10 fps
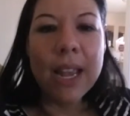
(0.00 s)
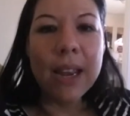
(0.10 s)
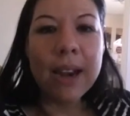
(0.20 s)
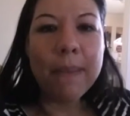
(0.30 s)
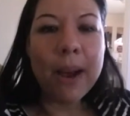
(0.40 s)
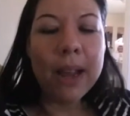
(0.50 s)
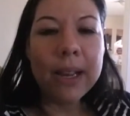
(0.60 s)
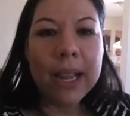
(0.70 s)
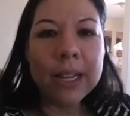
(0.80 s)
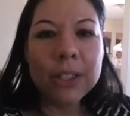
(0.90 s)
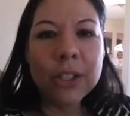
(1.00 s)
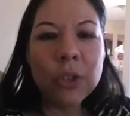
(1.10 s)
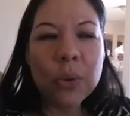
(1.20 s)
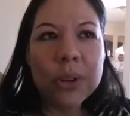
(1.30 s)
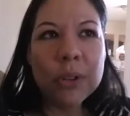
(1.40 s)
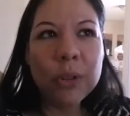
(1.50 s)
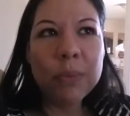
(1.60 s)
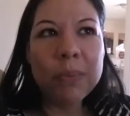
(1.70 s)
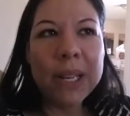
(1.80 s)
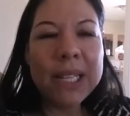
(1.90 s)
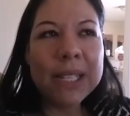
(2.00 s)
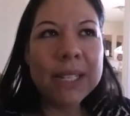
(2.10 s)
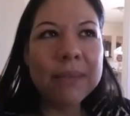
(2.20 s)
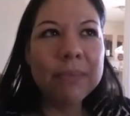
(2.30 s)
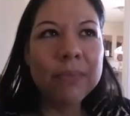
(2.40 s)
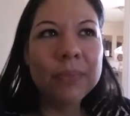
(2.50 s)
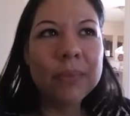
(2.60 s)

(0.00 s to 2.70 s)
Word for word: And I bought like a DiGiorno's pizza.